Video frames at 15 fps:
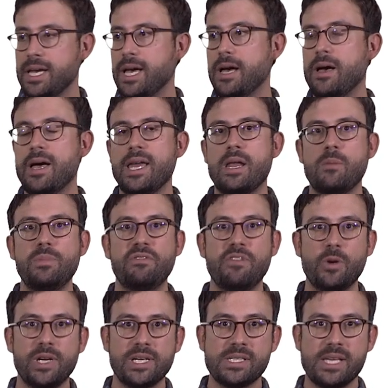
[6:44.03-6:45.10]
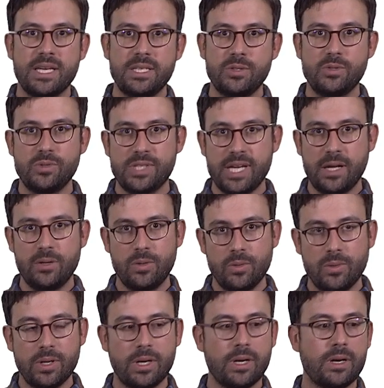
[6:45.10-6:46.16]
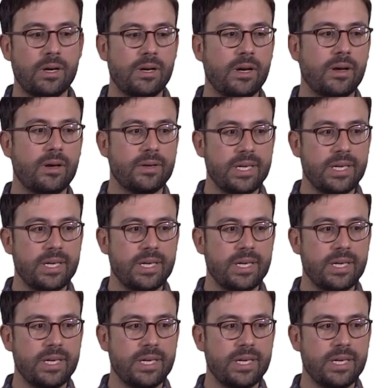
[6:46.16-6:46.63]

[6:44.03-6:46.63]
uh, and I'll be very excited to tell you uh,